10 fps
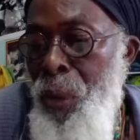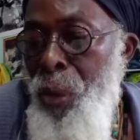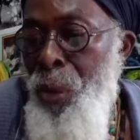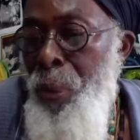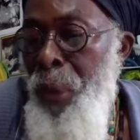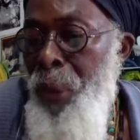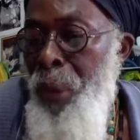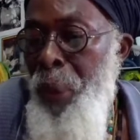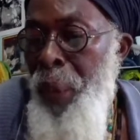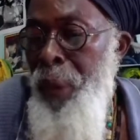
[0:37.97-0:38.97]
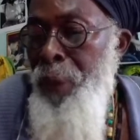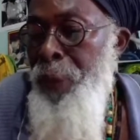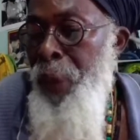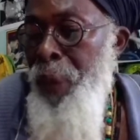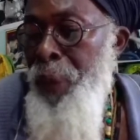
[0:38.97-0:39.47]
You should bear in mind, in
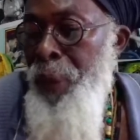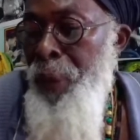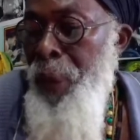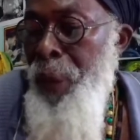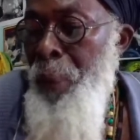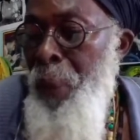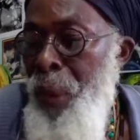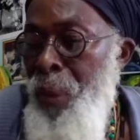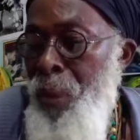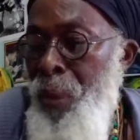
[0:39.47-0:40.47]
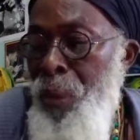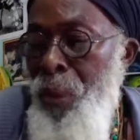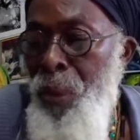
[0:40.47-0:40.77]
fact, that a man